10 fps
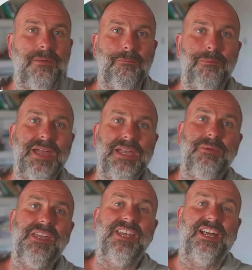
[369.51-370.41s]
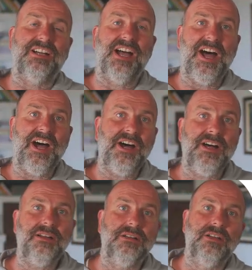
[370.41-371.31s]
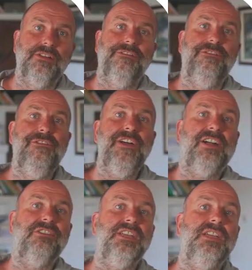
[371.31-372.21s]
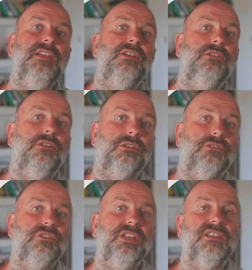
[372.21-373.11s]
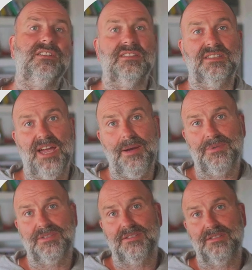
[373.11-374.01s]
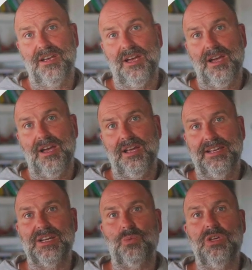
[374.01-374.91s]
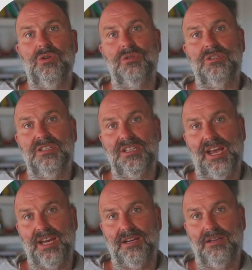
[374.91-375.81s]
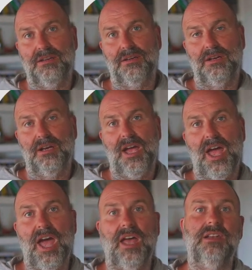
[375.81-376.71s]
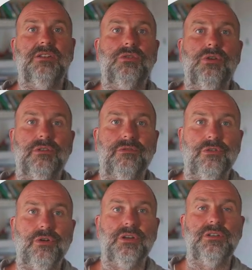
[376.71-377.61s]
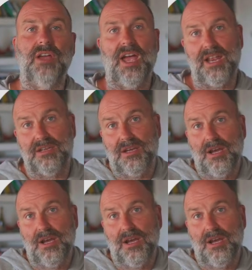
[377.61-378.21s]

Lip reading: Maybe there are very concrete steps that we could take and convert and